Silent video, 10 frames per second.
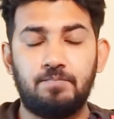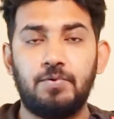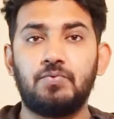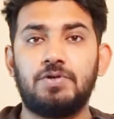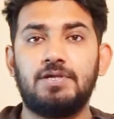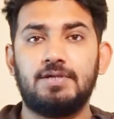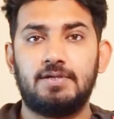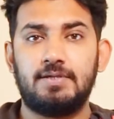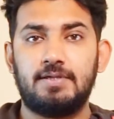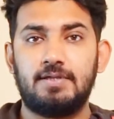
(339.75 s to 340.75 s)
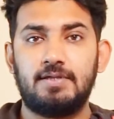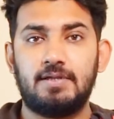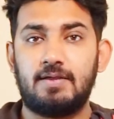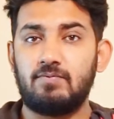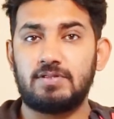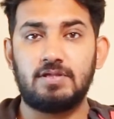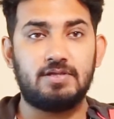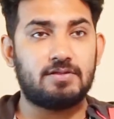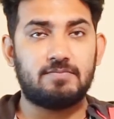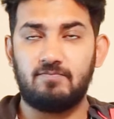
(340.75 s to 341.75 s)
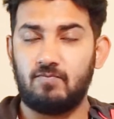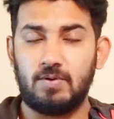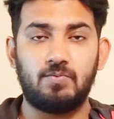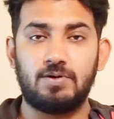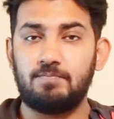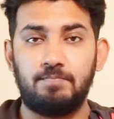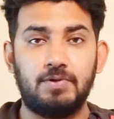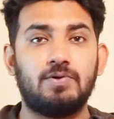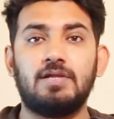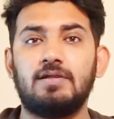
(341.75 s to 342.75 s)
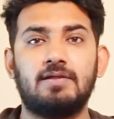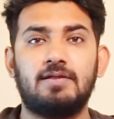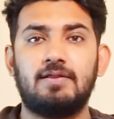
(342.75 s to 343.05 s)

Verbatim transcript: Beauty. I will say just one word, beauty.